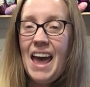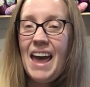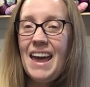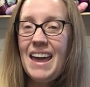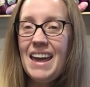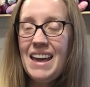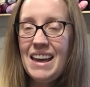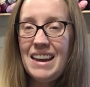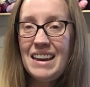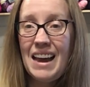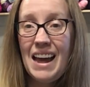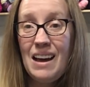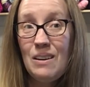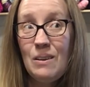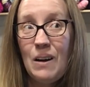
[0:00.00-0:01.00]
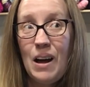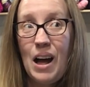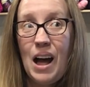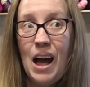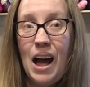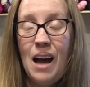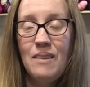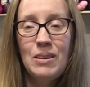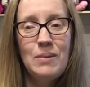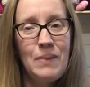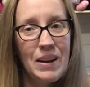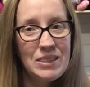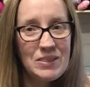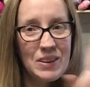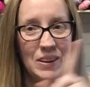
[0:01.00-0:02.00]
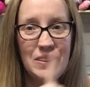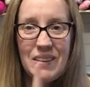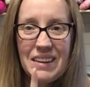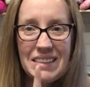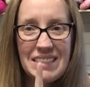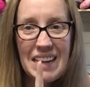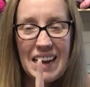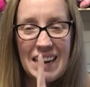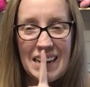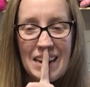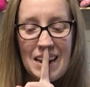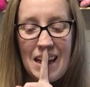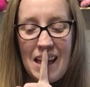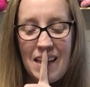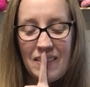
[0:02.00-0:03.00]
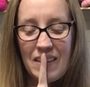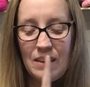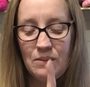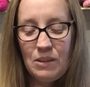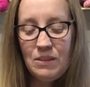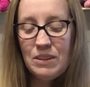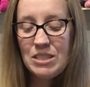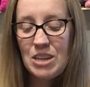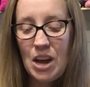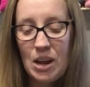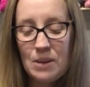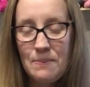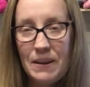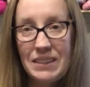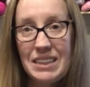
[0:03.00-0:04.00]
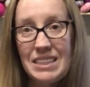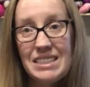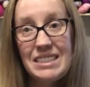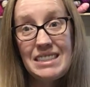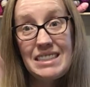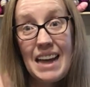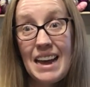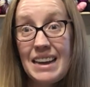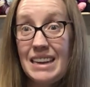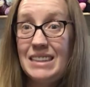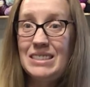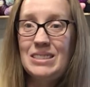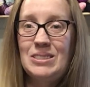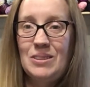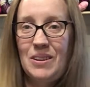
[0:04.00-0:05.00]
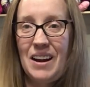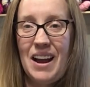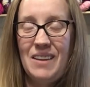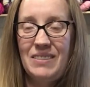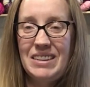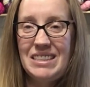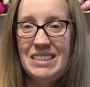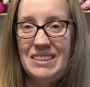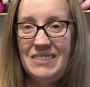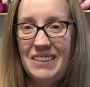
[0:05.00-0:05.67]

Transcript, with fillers: And now I'm going to pause for a quick second and then we will talk about the second store I went to.